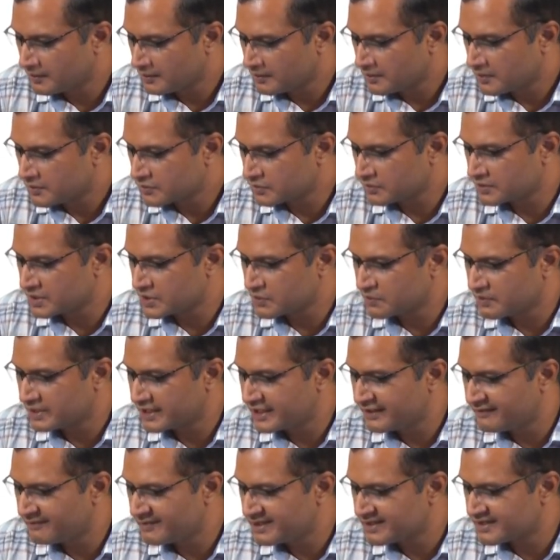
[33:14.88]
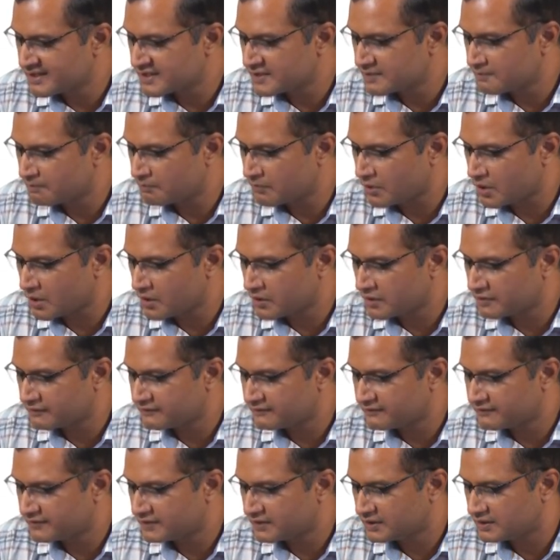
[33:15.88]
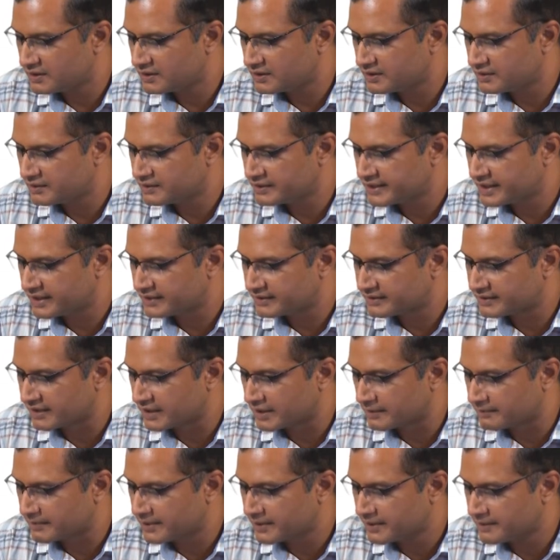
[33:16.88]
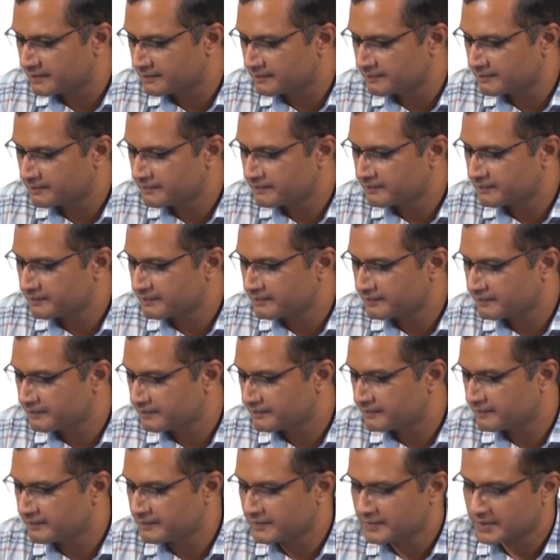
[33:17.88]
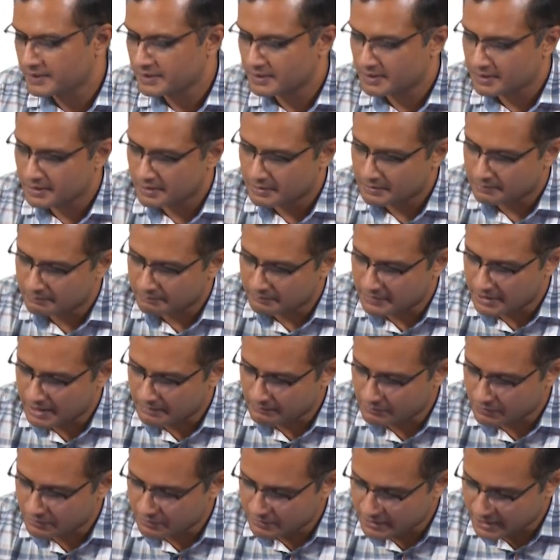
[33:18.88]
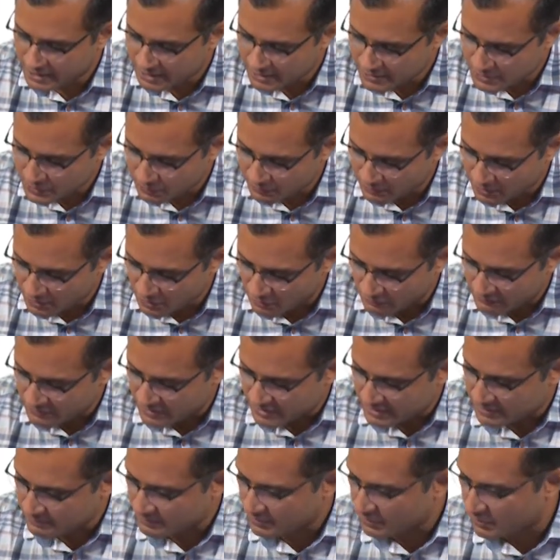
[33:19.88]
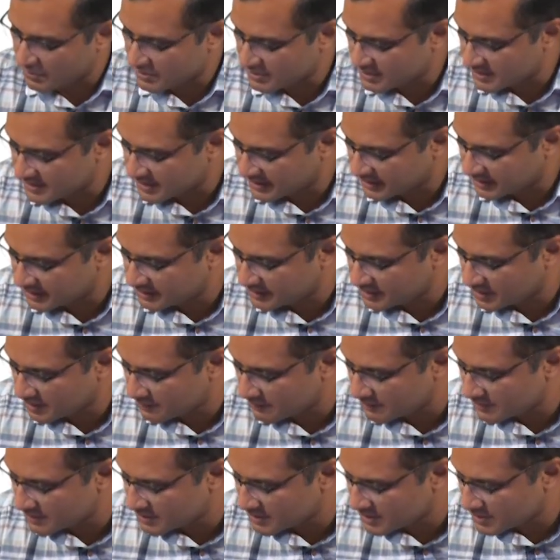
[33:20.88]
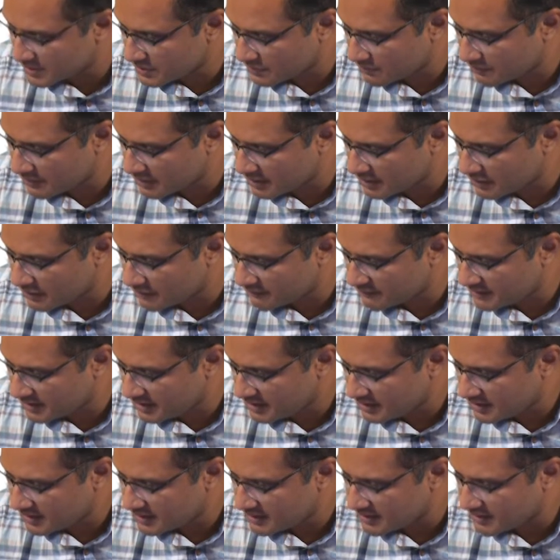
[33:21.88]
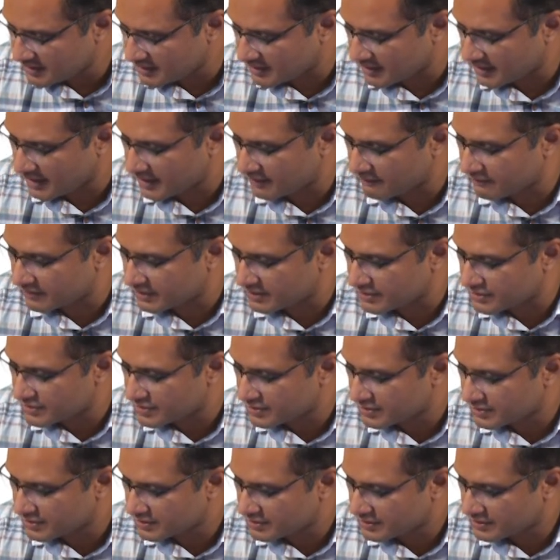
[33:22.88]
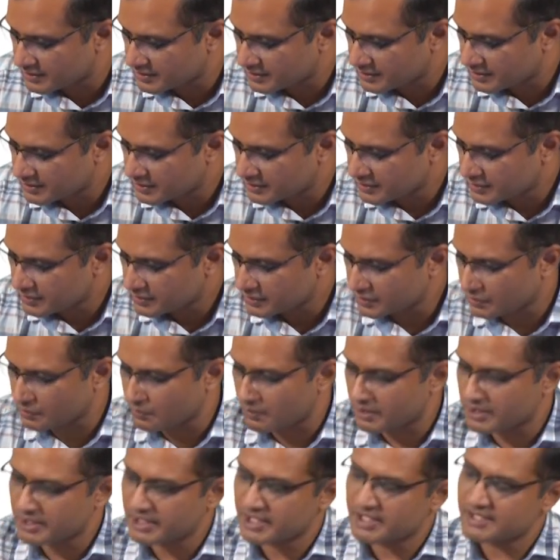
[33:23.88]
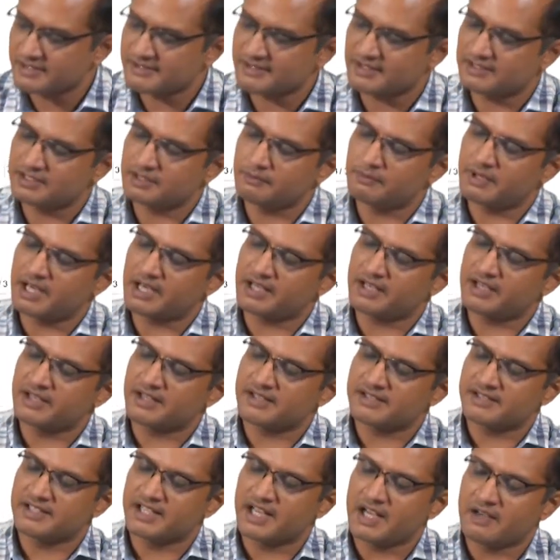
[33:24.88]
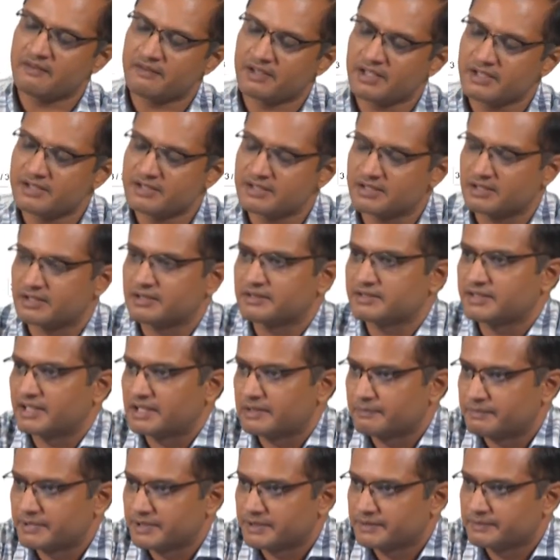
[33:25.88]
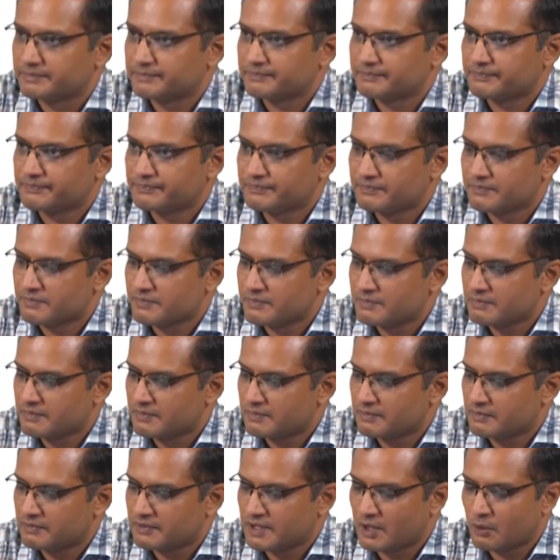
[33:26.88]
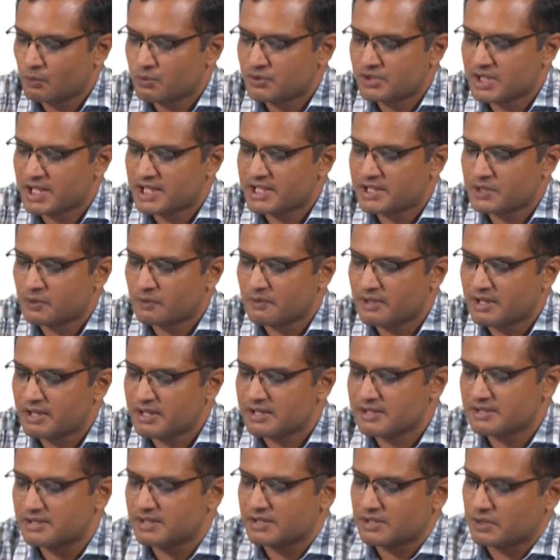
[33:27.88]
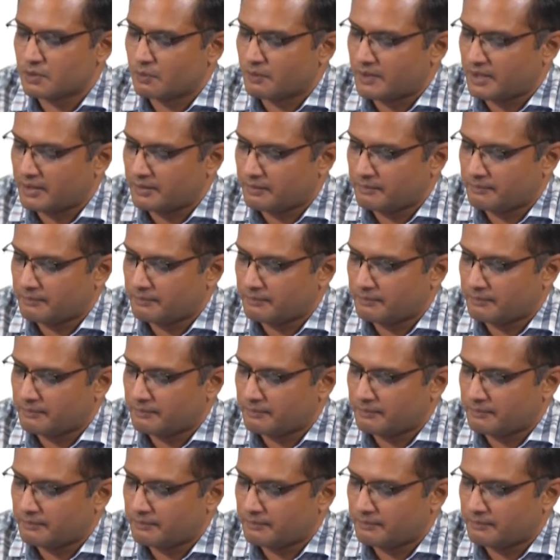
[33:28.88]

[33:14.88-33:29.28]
So, this will give me just mod of the enthalpy, but I am going to take a square of this because the second term is the square of the average. The quantity inside the bracket is the average enthalpy, the outside square is this square.